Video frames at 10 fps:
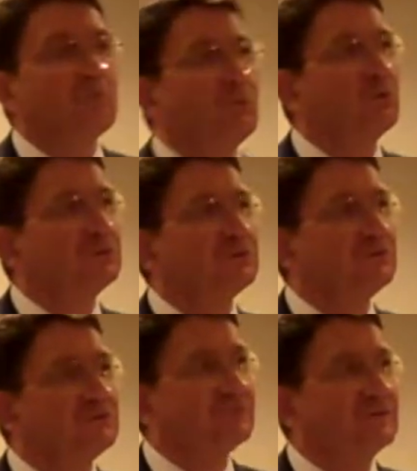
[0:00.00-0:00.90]

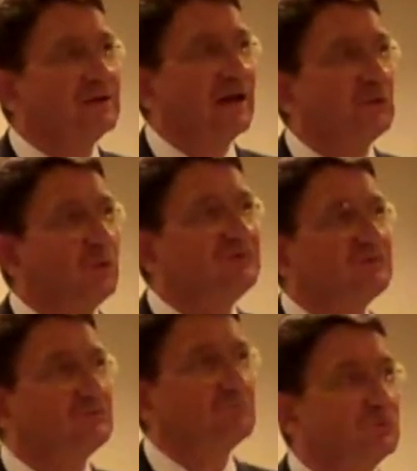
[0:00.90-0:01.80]
borders and
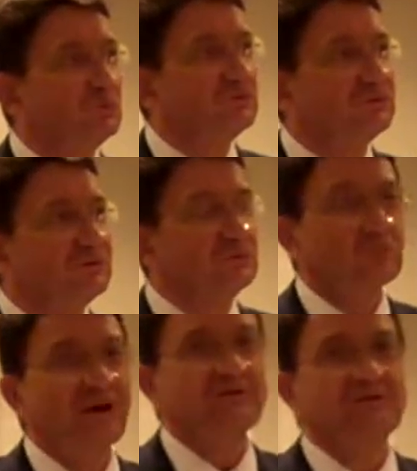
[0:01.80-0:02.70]
wanting to move,
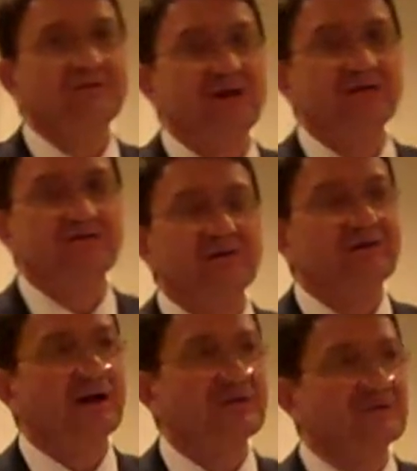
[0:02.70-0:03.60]
to exercise their
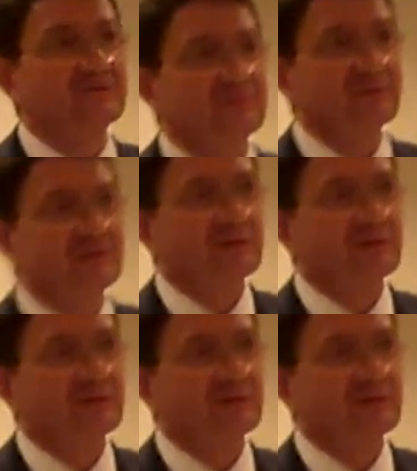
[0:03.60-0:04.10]
rights.